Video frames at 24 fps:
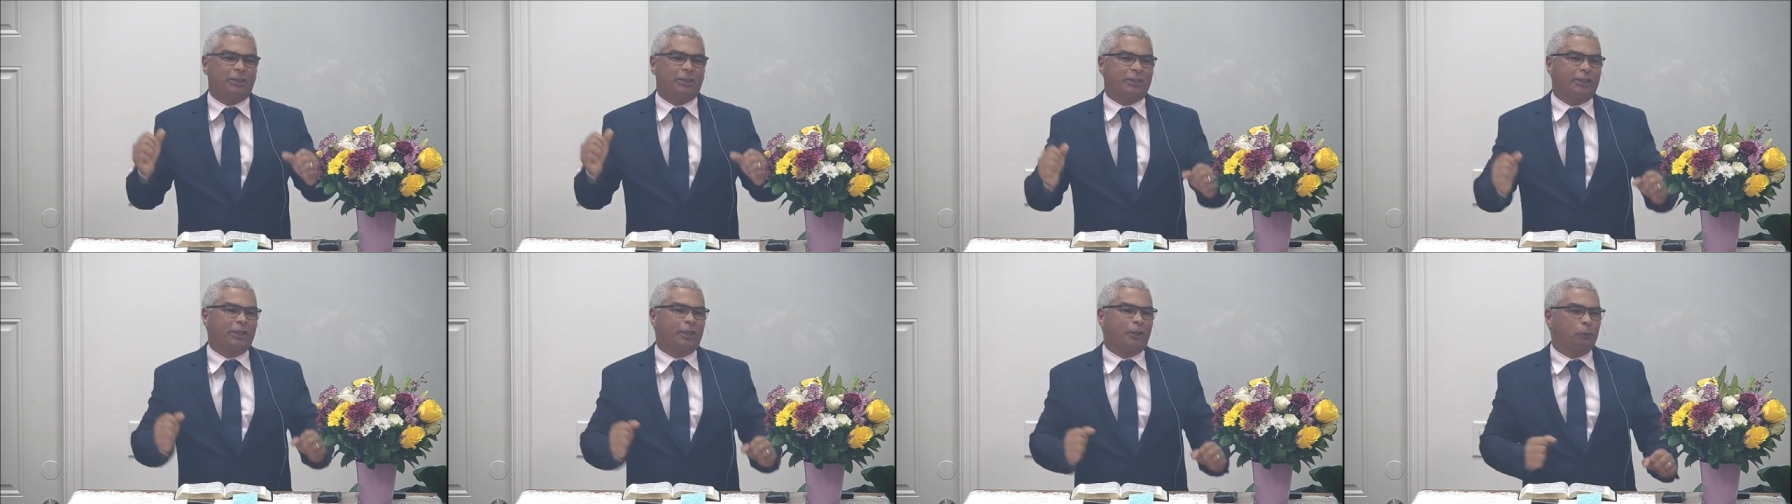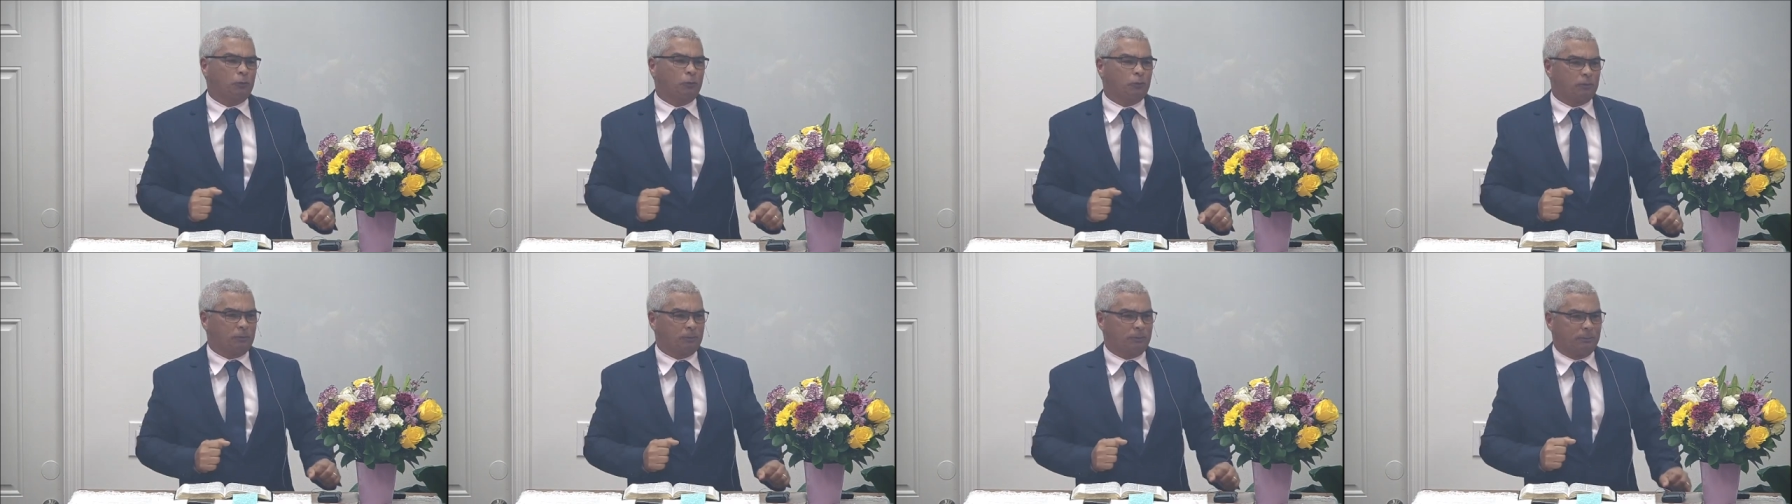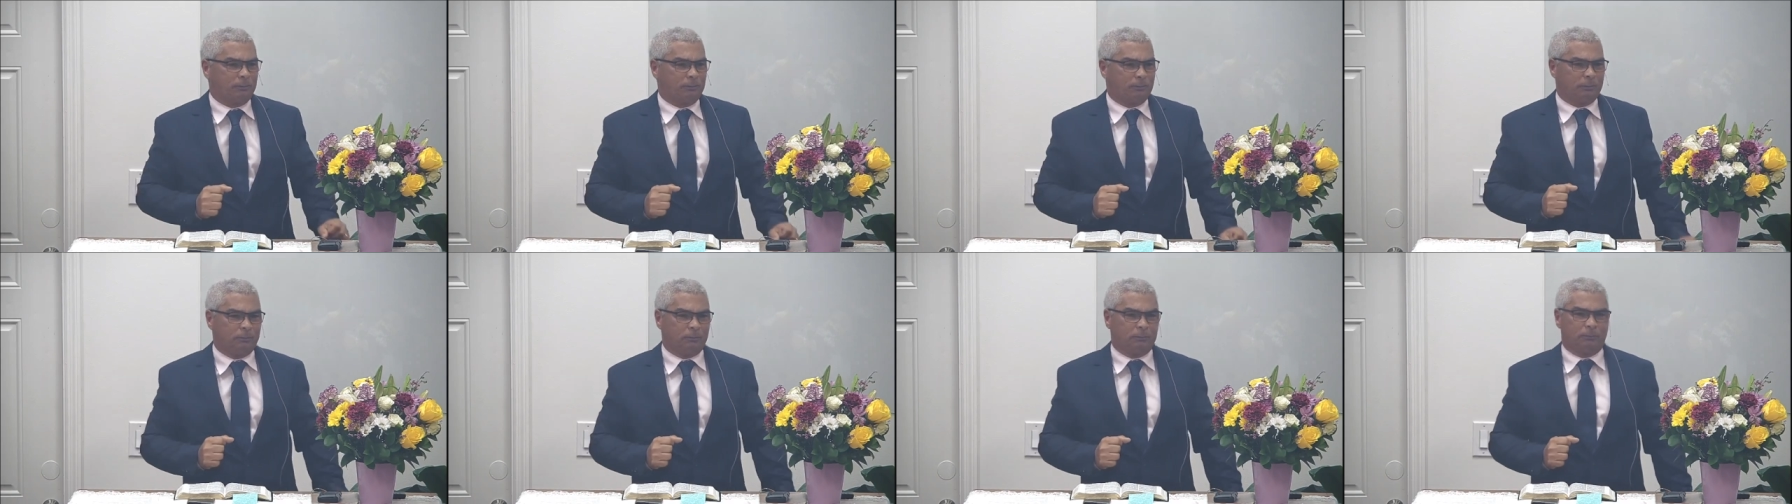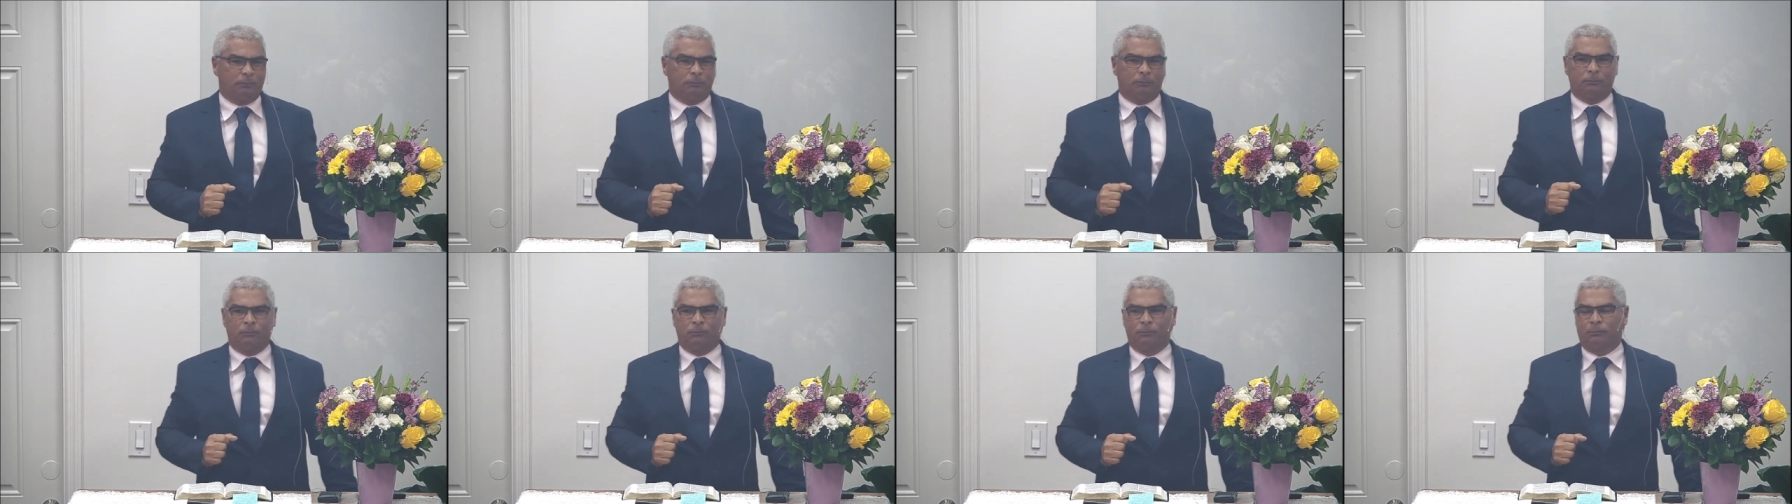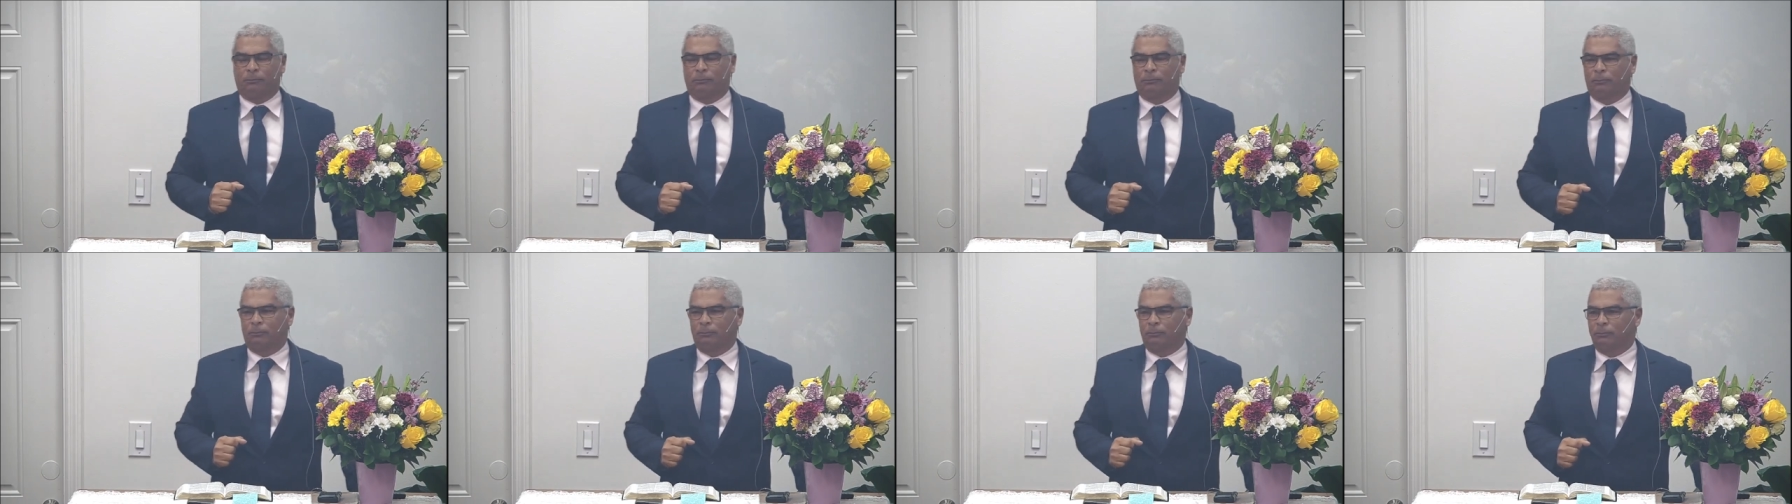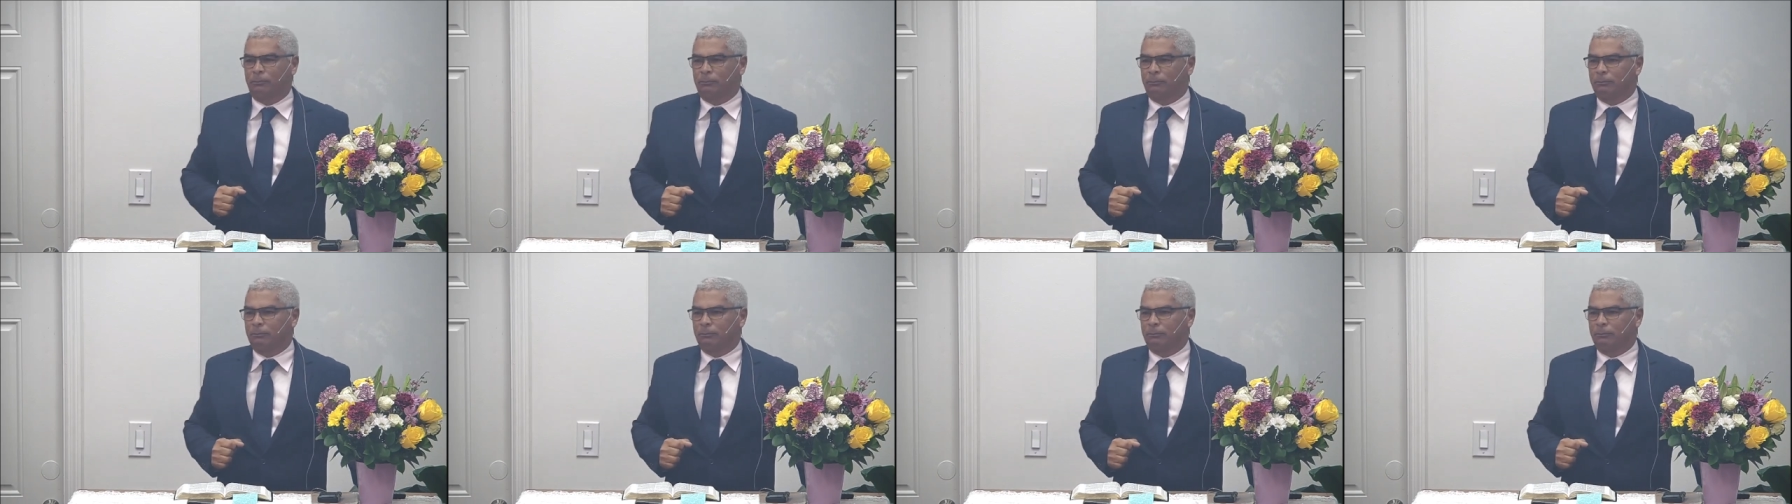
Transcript: he could present before God,